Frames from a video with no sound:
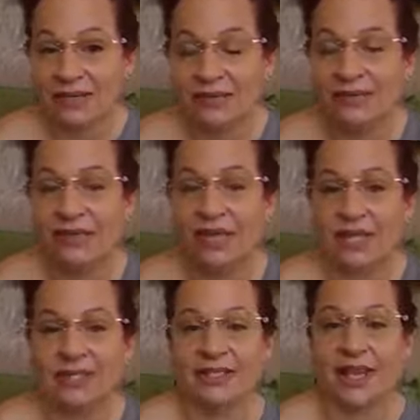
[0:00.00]
If you'd
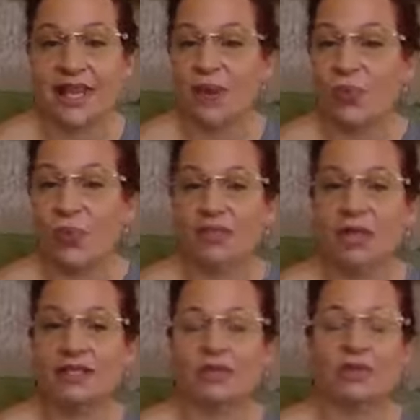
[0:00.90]
like to take it with
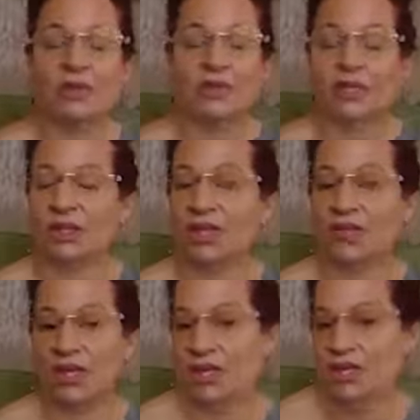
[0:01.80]
us, we would love
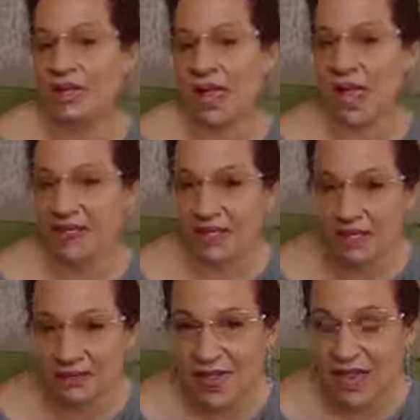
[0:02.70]
to have it,
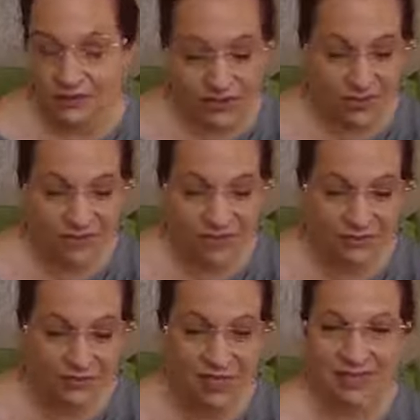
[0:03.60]
have you, and
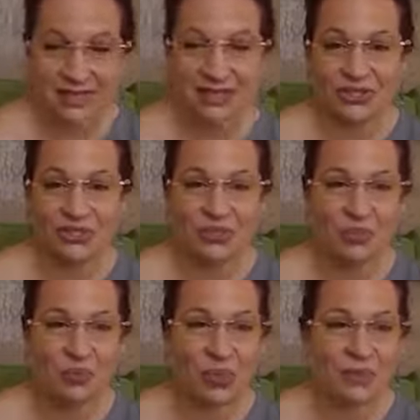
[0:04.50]
we can teach you some
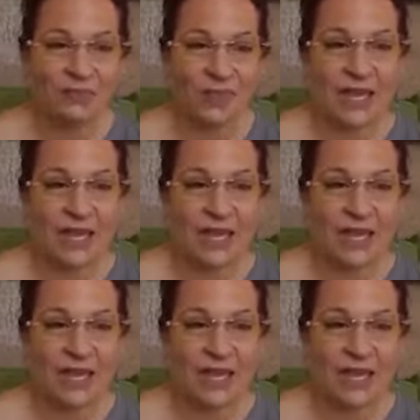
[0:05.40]
more.